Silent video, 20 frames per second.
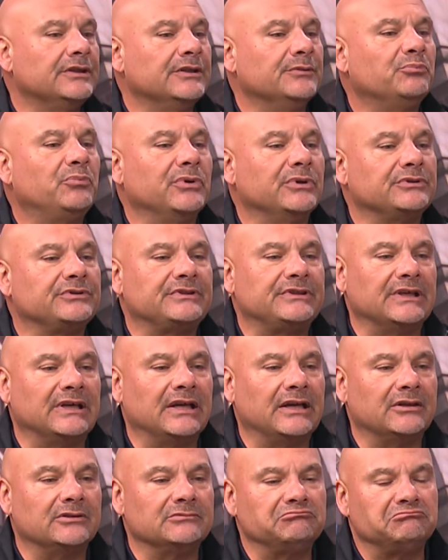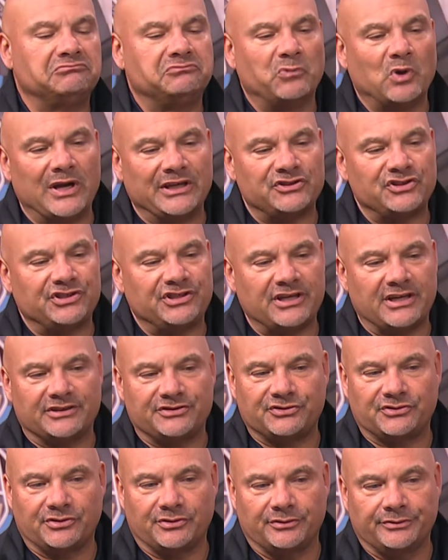But
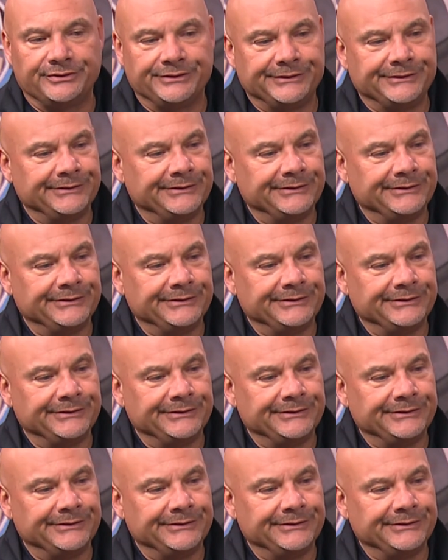Westchester